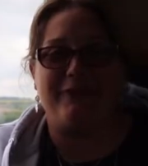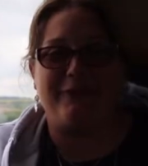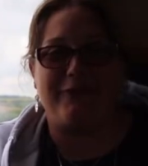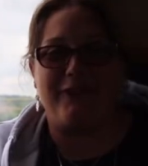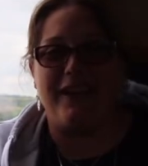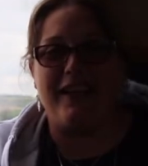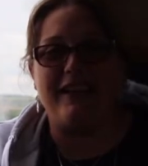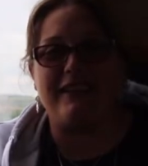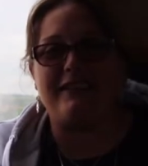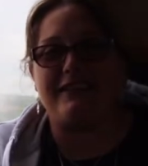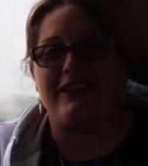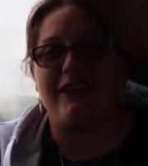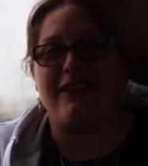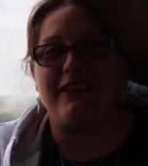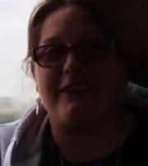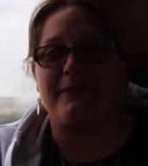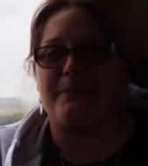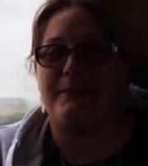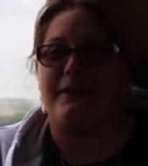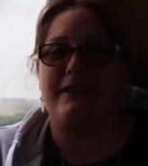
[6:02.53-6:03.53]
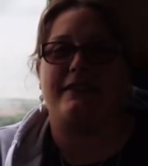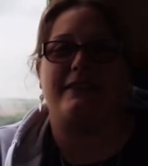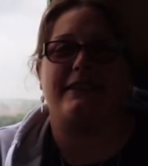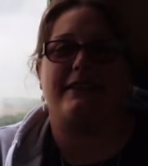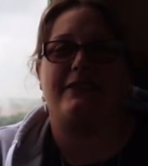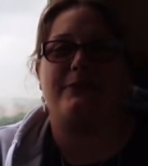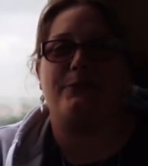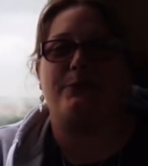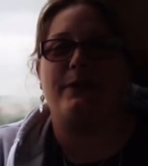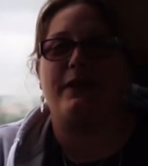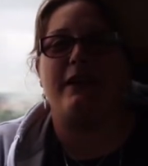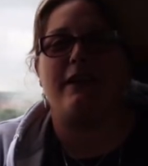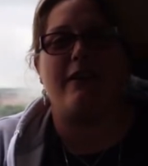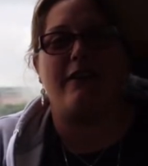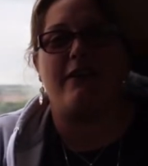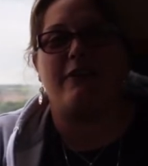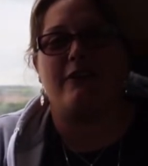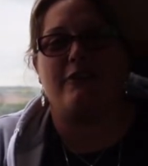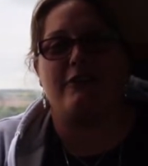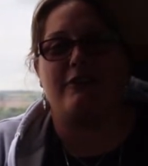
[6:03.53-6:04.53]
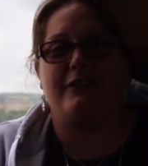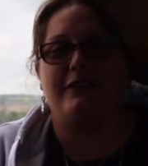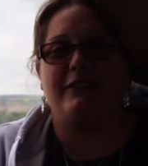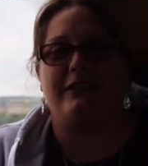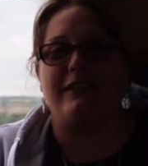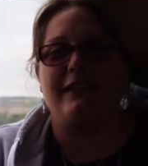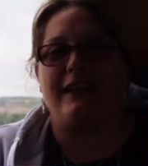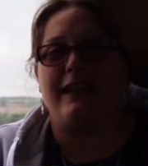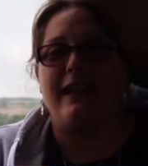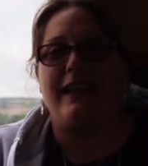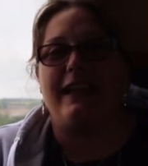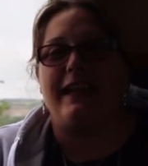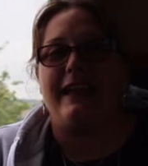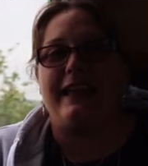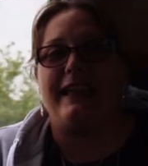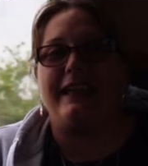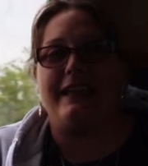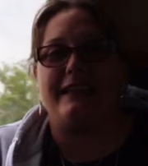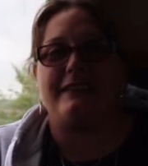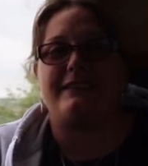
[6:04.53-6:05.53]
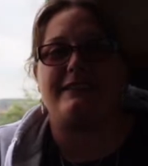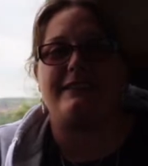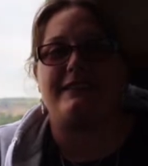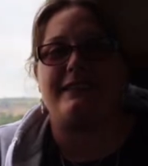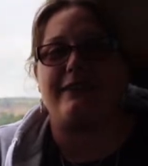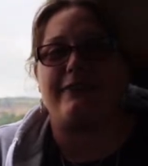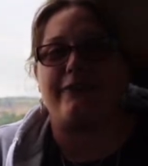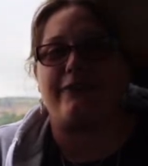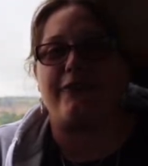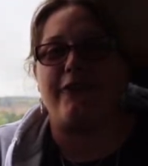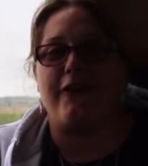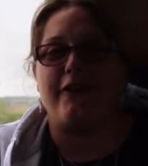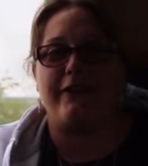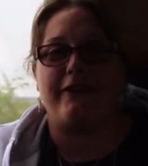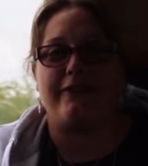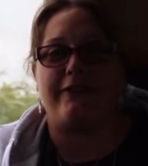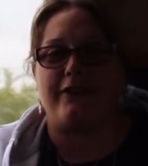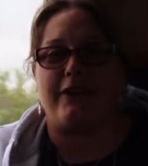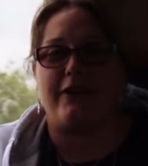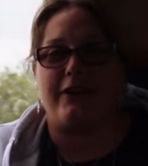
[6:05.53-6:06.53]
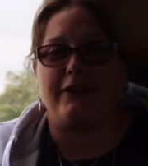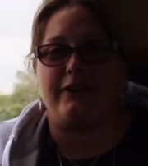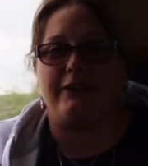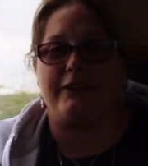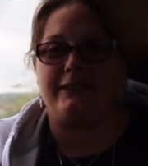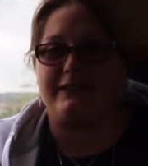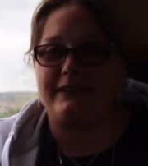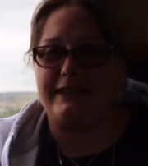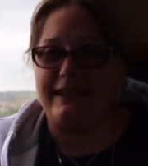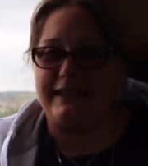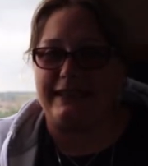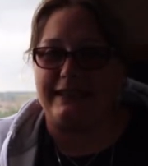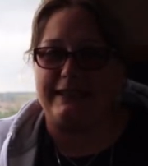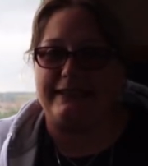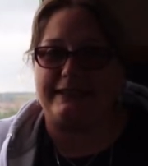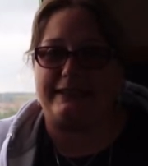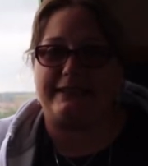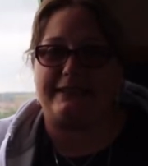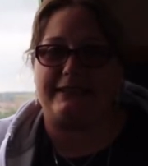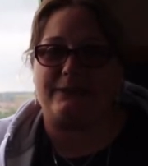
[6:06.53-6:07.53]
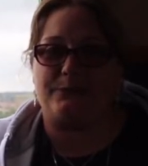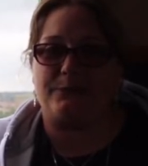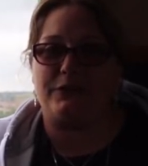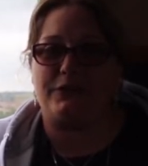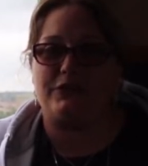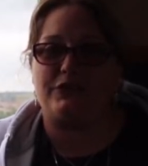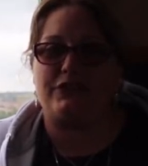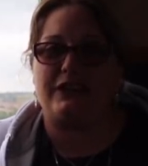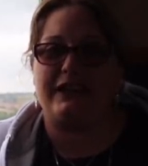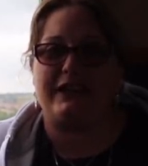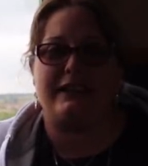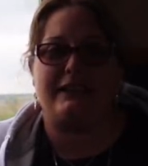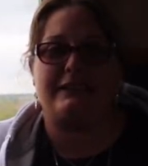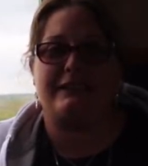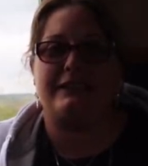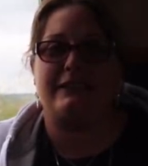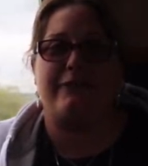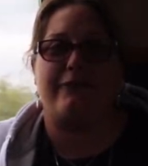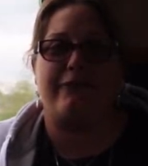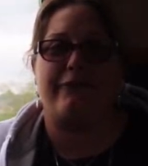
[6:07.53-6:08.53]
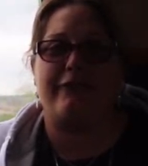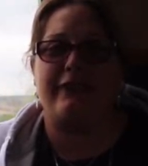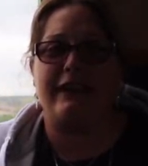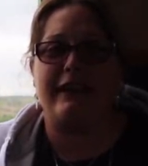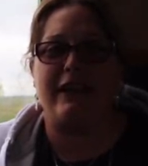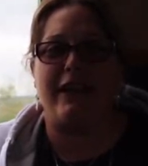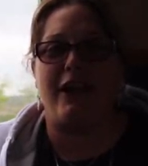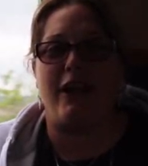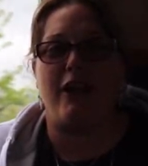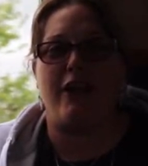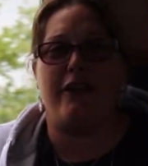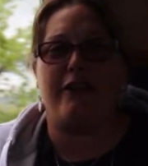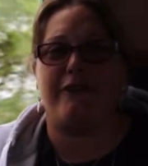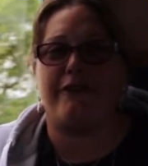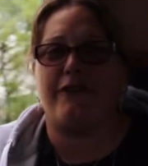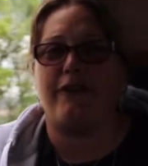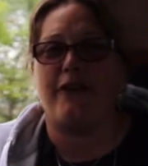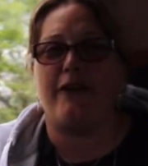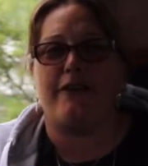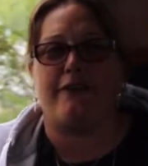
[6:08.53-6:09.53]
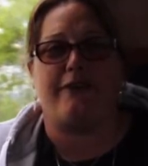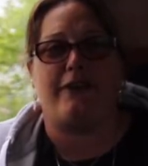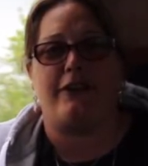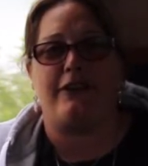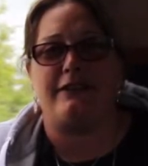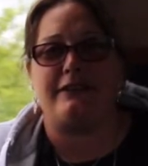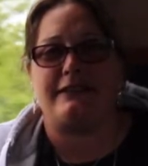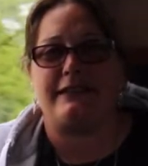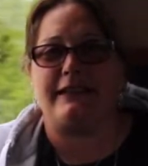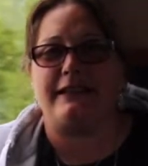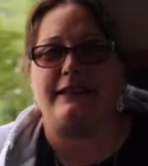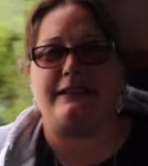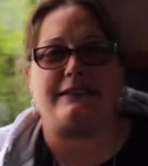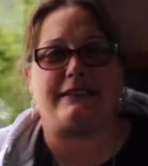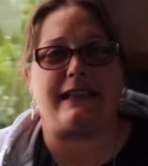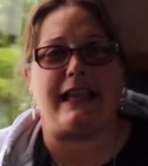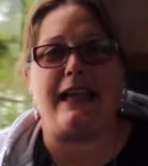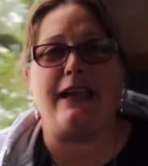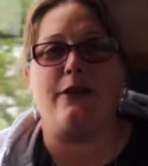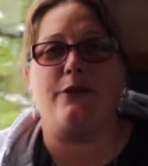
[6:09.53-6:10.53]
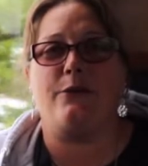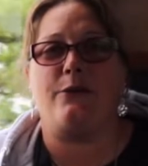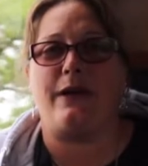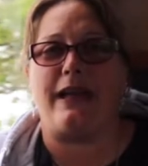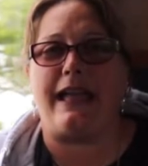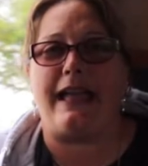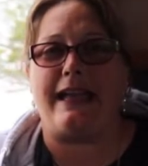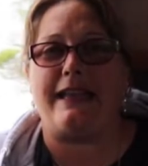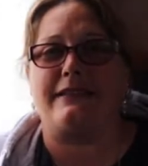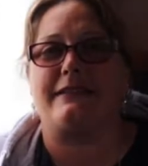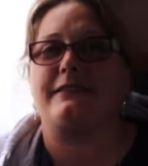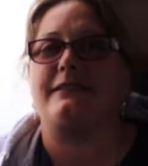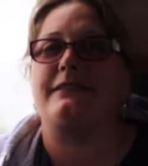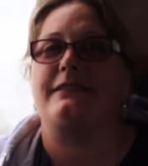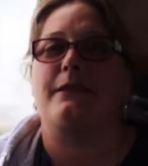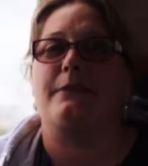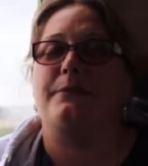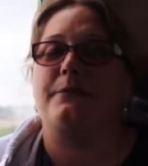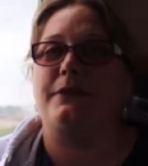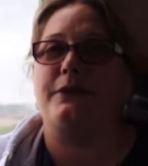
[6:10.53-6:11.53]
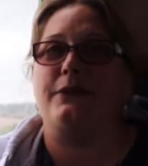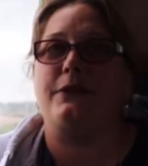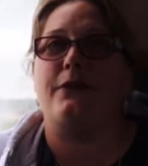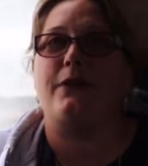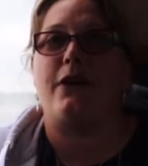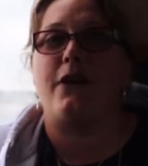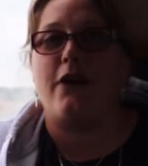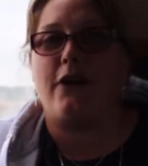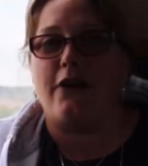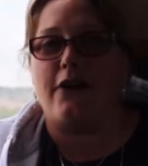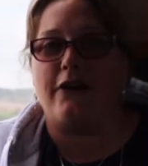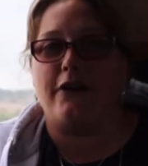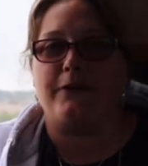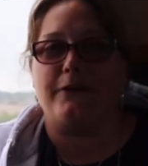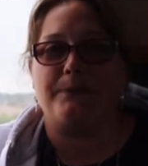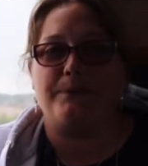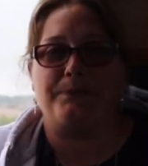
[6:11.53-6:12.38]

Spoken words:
the first locomotive we are on is the 506, which is the 30506 LSWR,